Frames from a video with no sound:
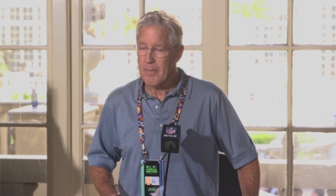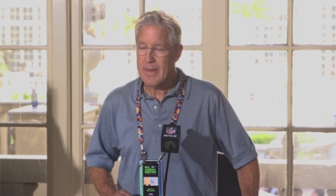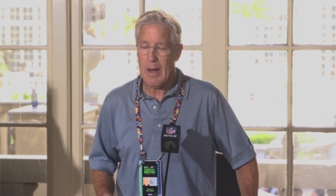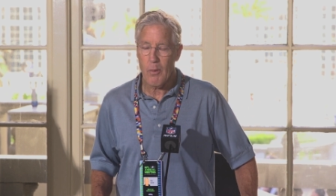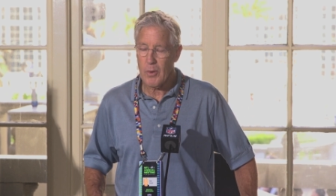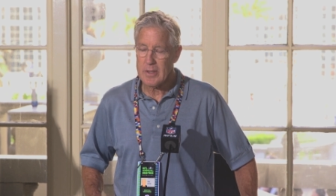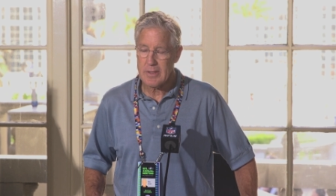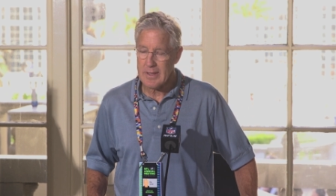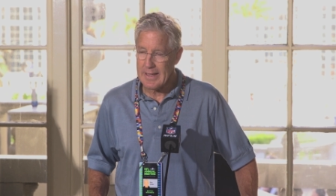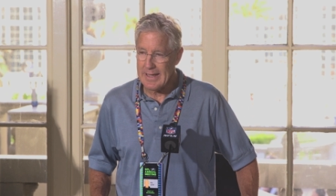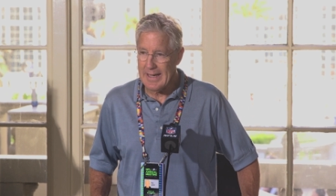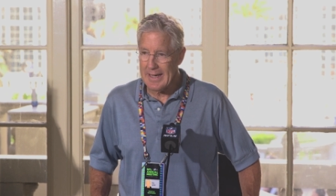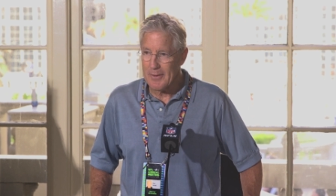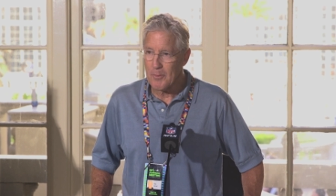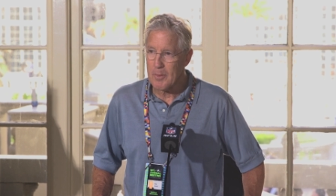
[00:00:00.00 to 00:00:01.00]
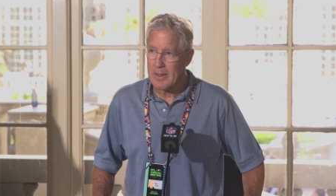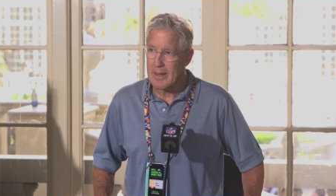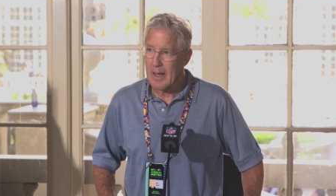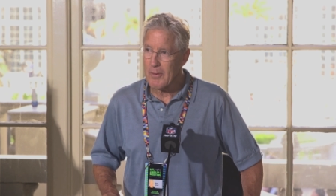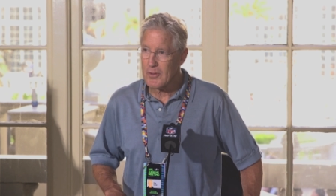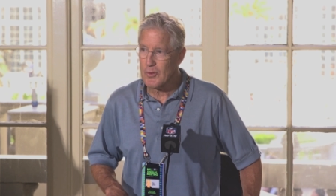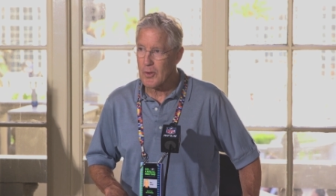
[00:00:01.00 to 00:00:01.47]
That wasn't the case, but
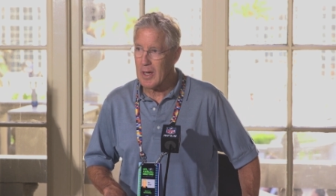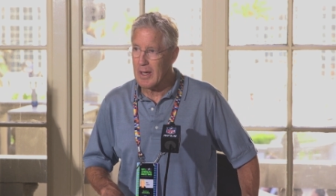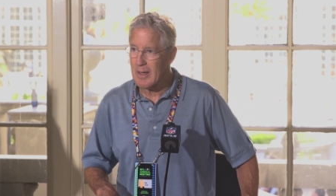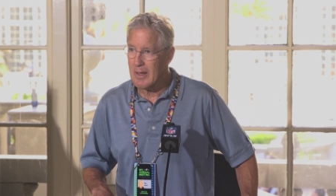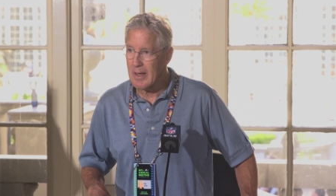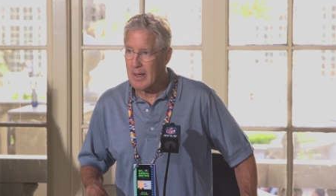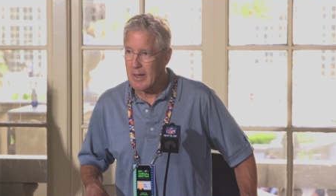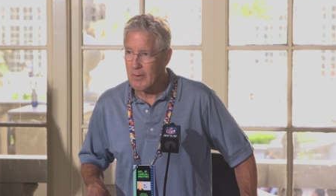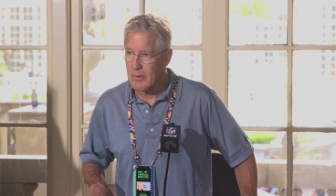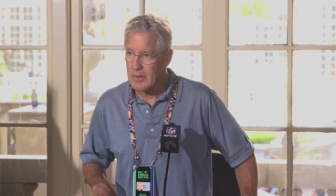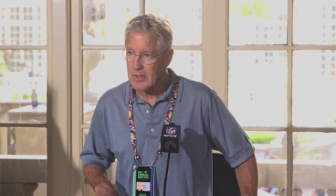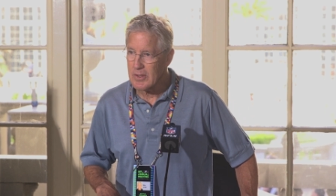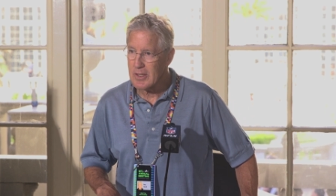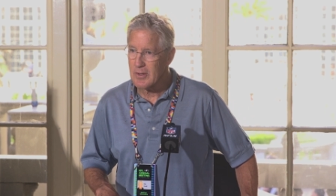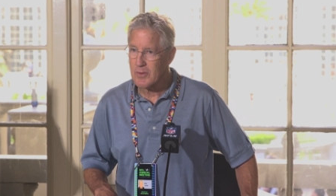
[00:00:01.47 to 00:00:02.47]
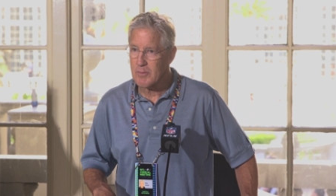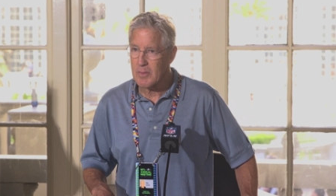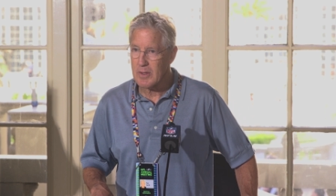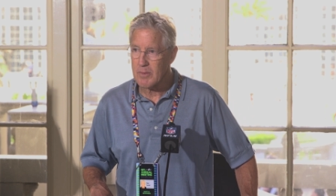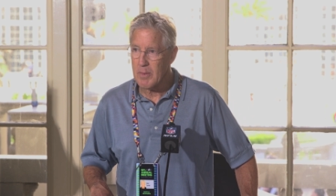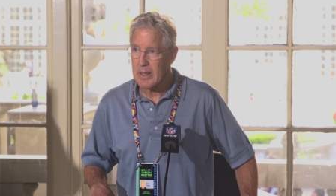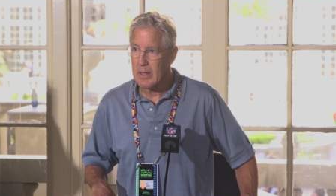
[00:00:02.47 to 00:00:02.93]
that was okay. Yeah, it was just his,
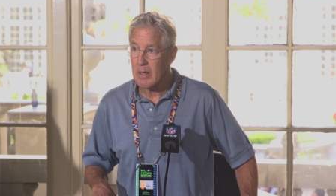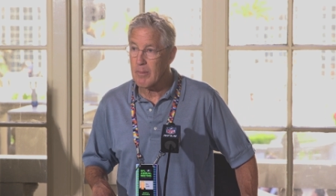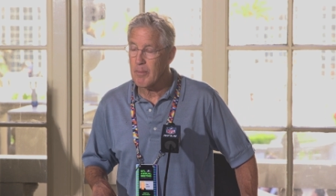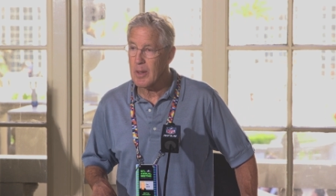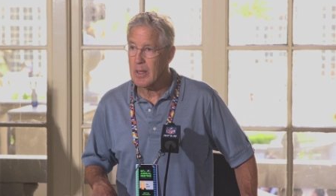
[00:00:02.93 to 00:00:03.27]
his makeup.